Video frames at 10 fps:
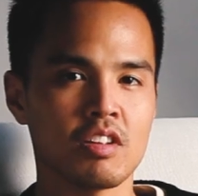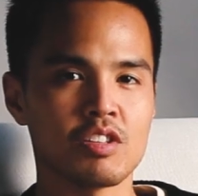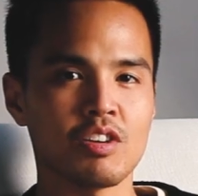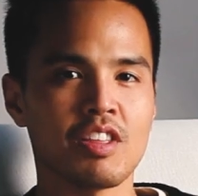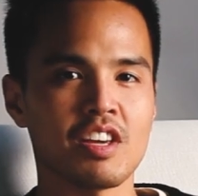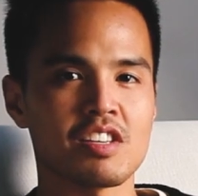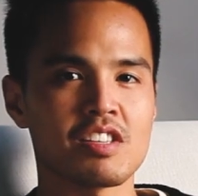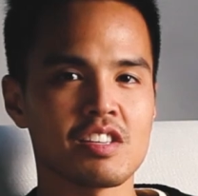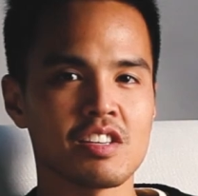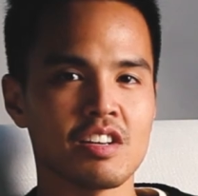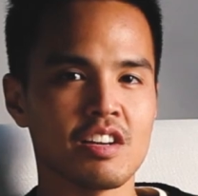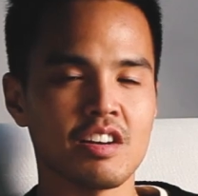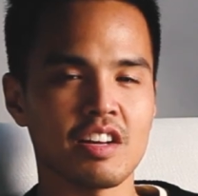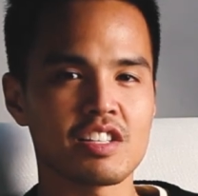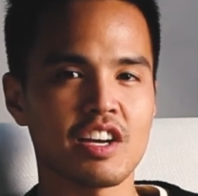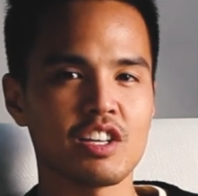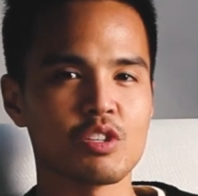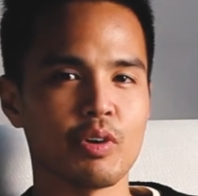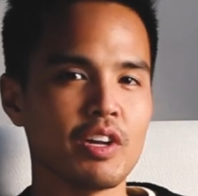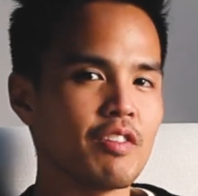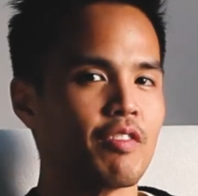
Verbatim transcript: to this. Let's get into it.